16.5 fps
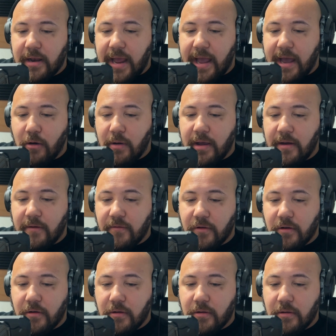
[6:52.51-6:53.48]

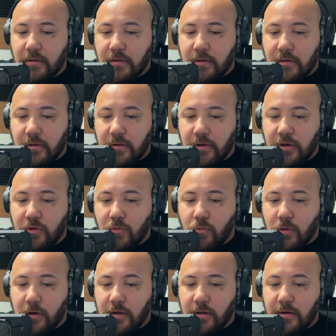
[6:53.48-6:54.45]
however you
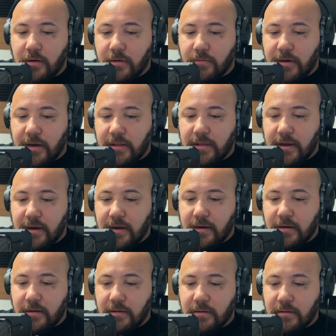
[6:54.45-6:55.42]
want right
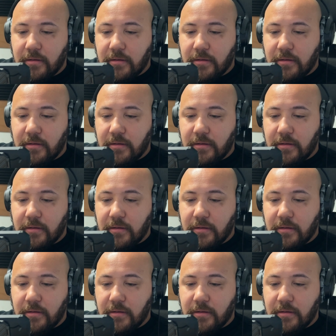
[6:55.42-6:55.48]
there.